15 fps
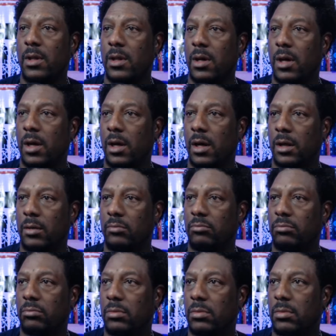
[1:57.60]

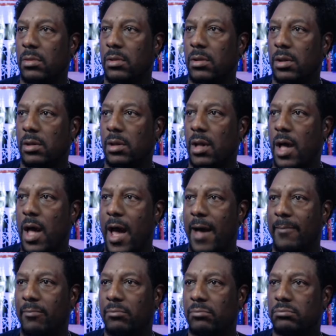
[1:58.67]

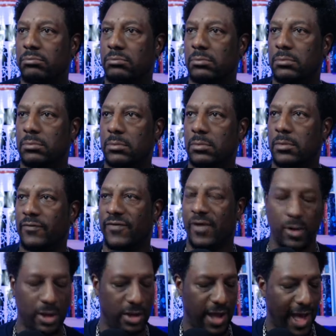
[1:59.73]
I'm
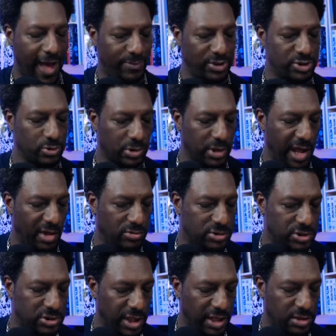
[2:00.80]
very unhappy to announce
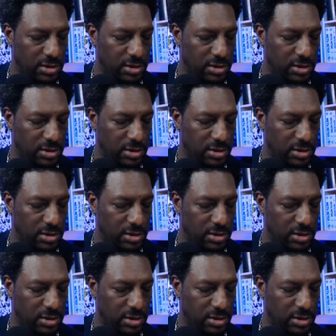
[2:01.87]
that